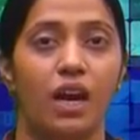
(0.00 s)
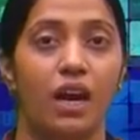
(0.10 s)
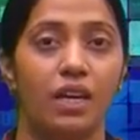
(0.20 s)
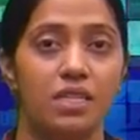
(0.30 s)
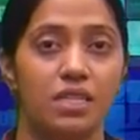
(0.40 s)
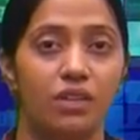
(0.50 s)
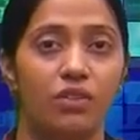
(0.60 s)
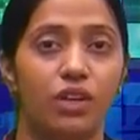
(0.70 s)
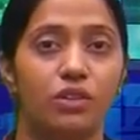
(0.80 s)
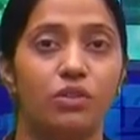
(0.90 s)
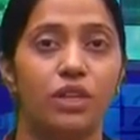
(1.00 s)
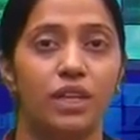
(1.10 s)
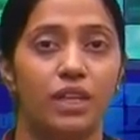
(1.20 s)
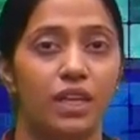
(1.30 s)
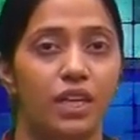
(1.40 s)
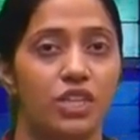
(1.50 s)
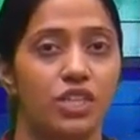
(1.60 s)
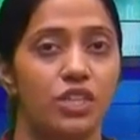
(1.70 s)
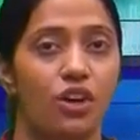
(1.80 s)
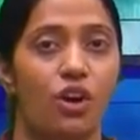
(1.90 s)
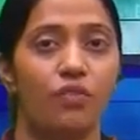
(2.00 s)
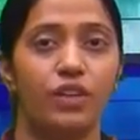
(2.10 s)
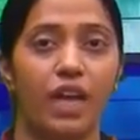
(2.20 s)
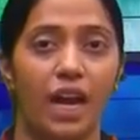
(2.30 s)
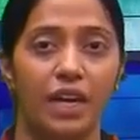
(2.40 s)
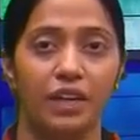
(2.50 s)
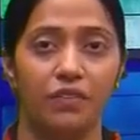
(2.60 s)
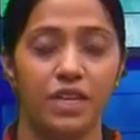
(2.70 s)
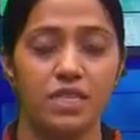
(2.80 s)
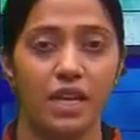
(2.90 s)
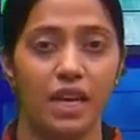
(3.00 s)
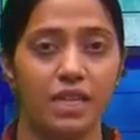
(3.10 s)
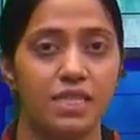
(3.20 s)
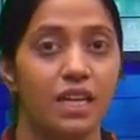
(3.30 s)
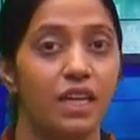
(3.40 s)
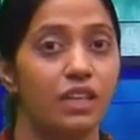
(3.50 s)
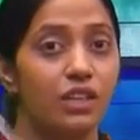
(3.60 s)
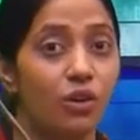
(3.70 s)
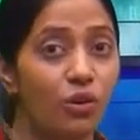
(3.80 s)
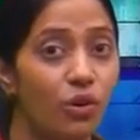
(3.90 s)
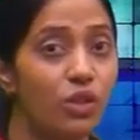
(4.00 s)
I is equal to integration of tan inverse x the whole